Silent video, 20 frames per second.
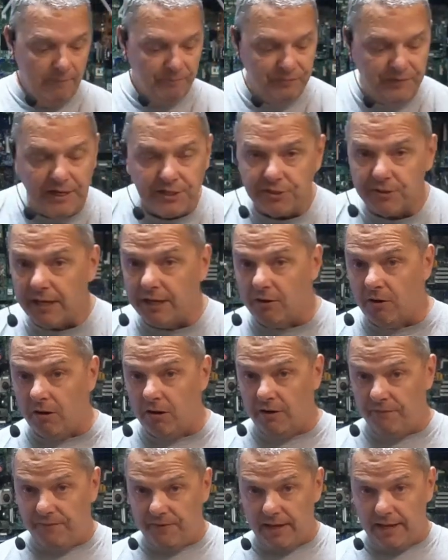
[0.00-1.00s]
These are getting
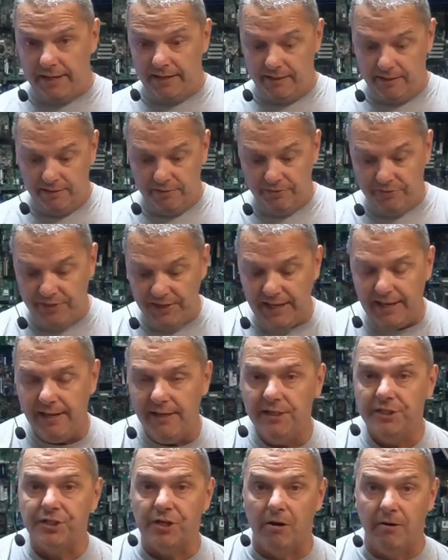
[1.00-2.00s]
hard to find.
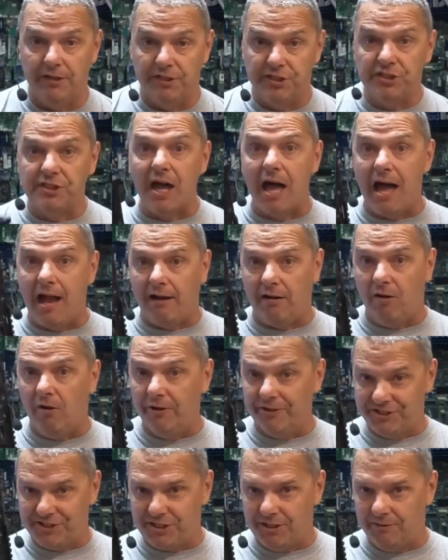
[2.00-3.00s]
These are in stock
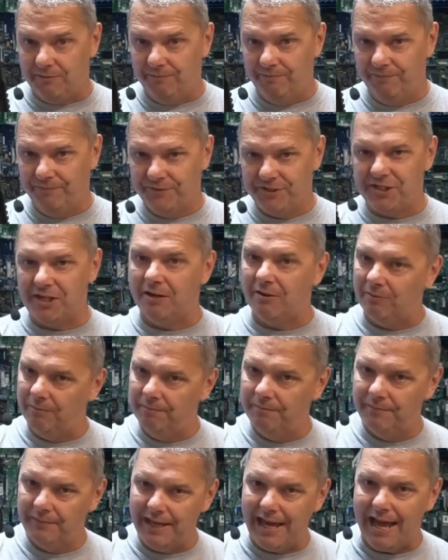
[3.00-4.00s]
also. So,
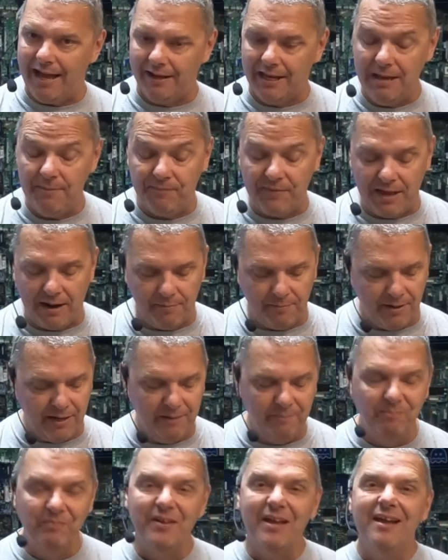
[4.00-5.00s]
yeah, keep that in
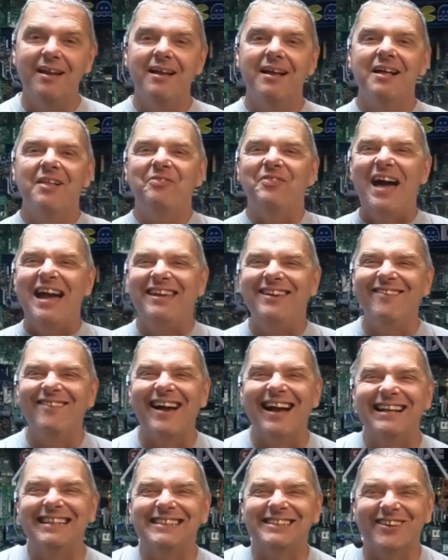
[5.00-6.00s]
mind. Thank you
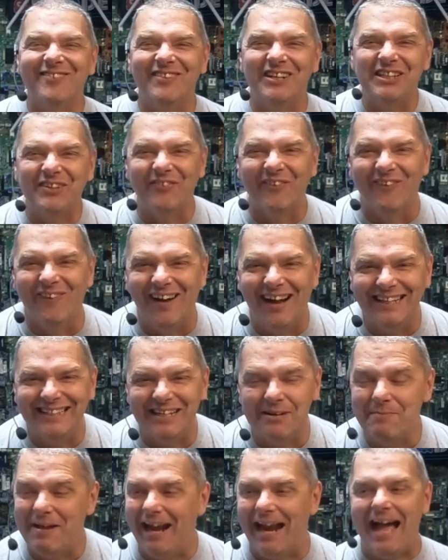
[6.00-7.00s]
guys so much for
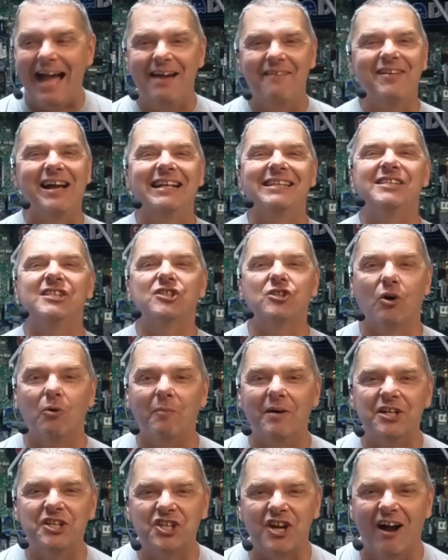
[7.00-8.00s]
watching, man. I have got so
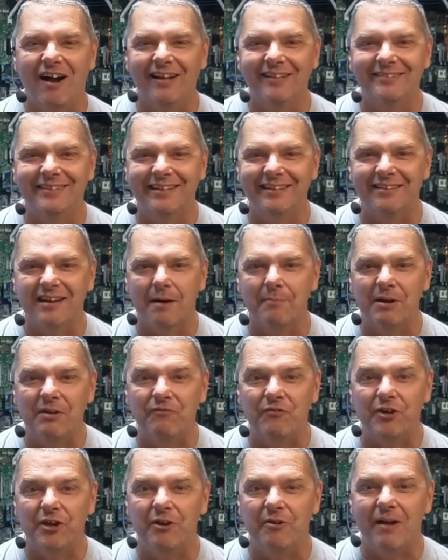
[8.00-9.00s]
much content coming
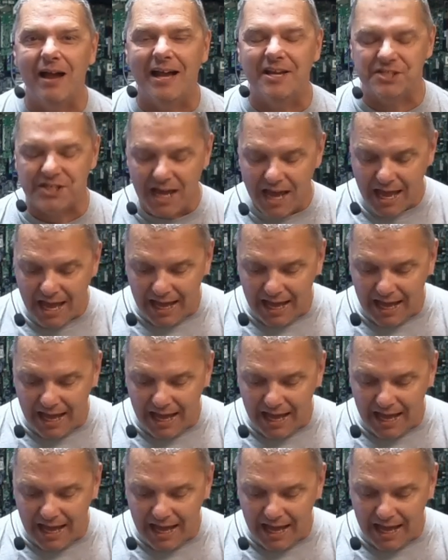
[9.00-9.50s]
for you guys.